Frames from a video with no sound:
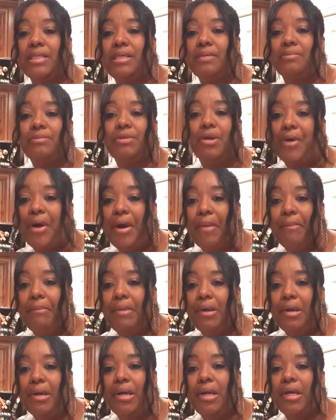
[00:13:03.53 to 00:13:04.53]
up,
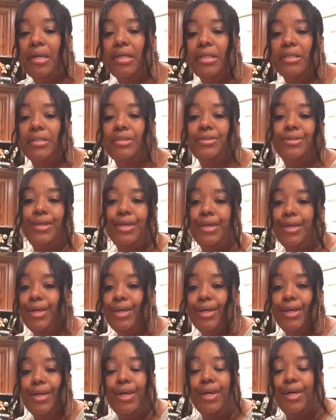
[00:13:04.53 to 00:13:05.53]
heartburn,
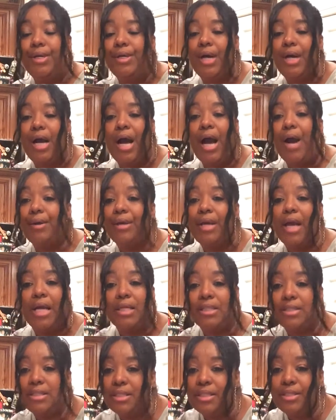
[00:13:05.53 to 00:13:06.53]
all
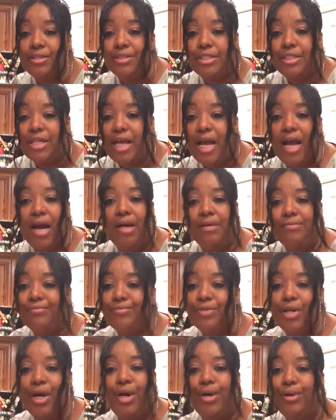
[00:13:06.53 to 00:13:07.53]
kinds of stuff, child.
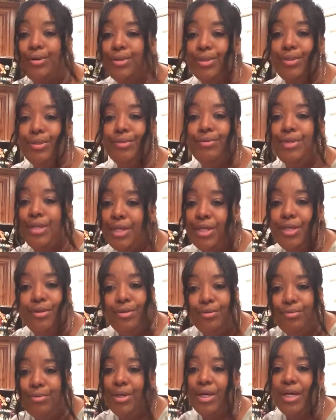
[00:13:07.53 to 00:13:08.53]
The older you get,
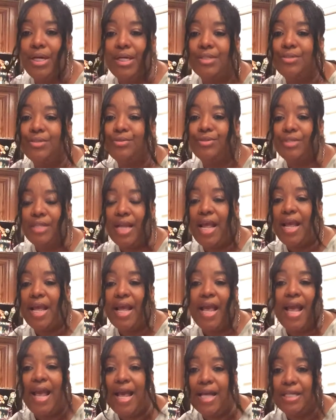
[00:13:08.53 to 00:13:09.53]
you will understand.
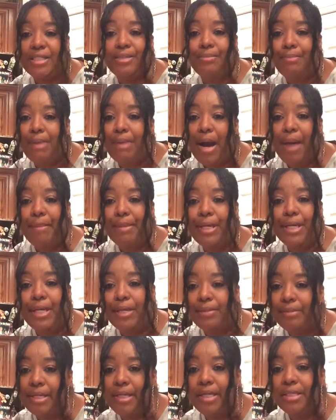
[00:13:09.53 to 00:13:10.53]
Ask your mama now,
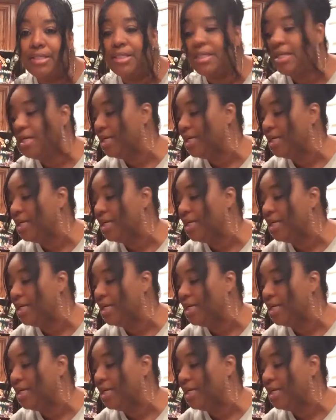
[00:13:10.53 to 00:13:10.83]
they'll tell